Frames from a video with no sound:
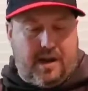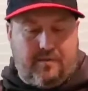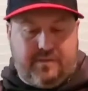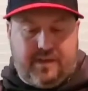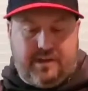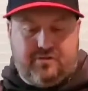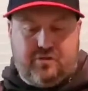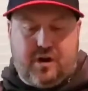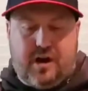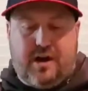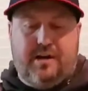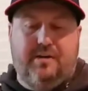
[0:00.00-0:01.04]
everything's
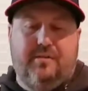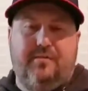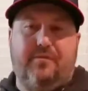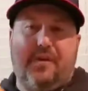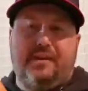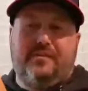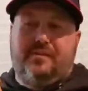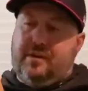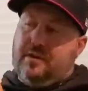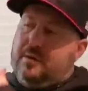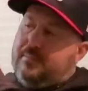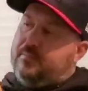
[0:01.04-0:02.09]
drying face
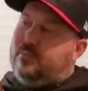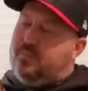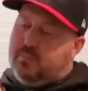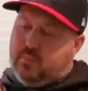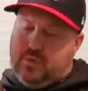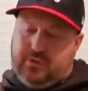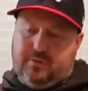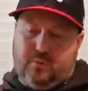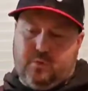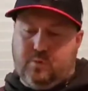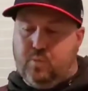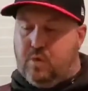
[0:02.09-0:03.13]
up with
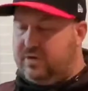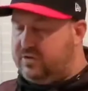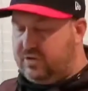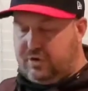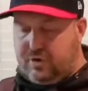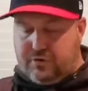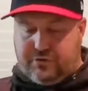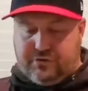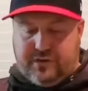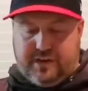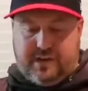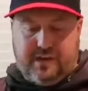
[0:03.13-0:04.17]
what you're gonna
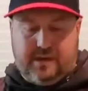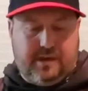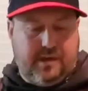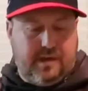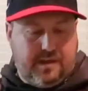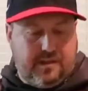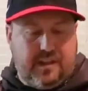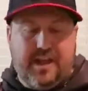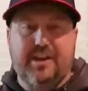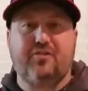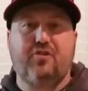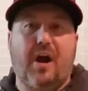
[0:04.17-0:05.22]
see. Let
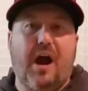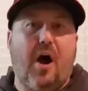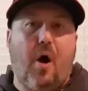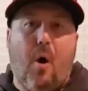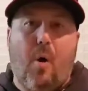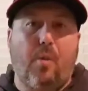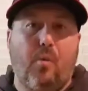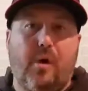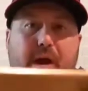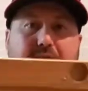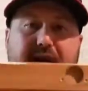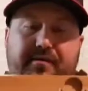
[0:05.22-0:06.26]
it dry all the
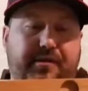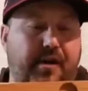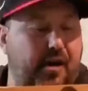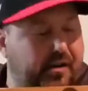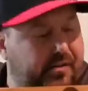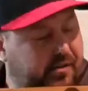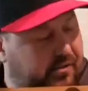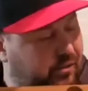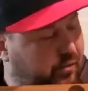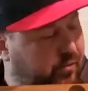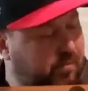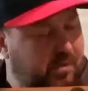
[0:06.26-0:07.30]
way. If not, the
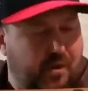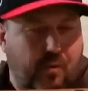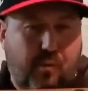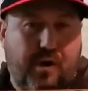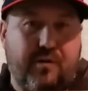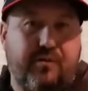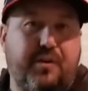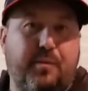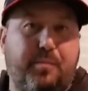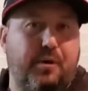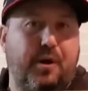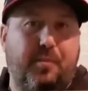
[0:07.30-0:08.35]
little whatever you
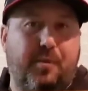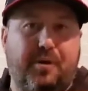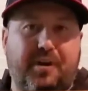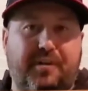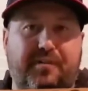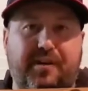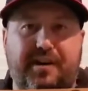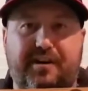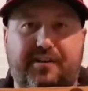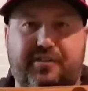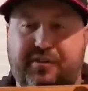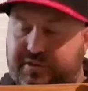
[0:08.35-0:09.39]
put up underneath here
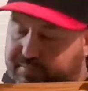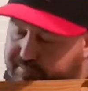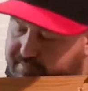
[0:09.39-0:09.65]
is gonna